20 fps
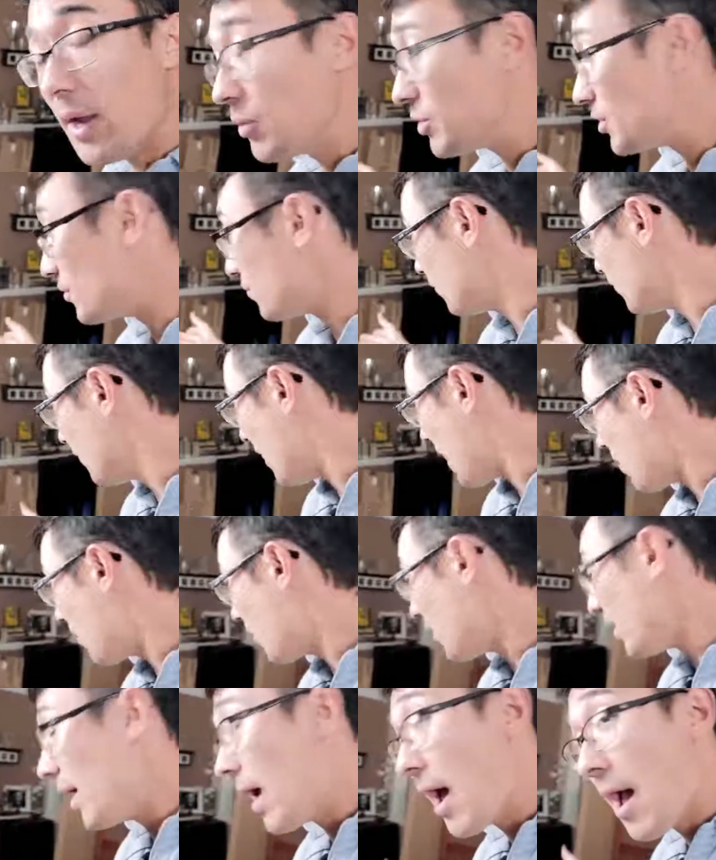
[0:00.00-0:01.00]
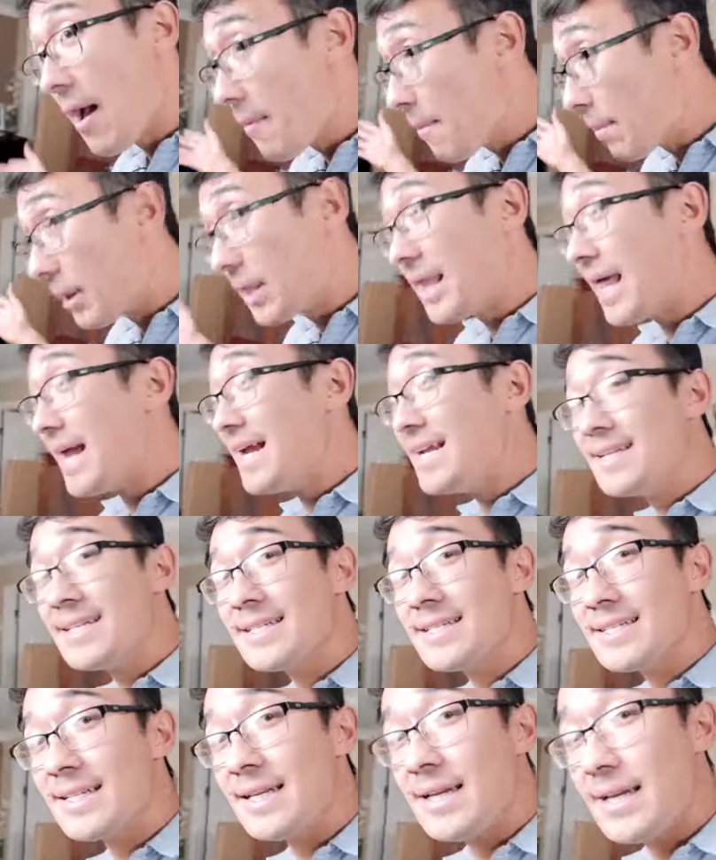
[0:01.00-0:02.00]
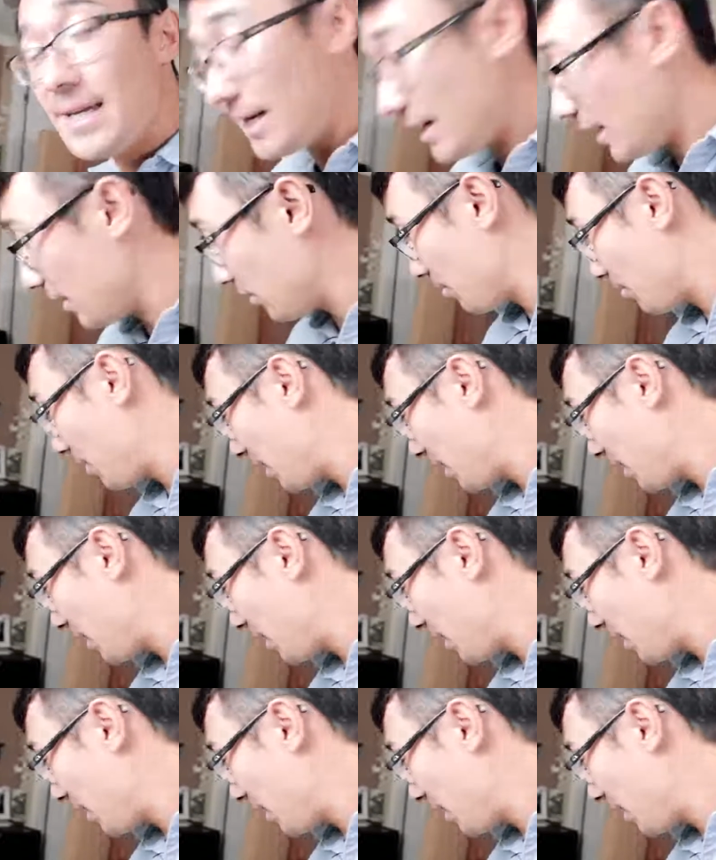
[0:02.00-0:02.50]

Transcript: it was very plain to see in the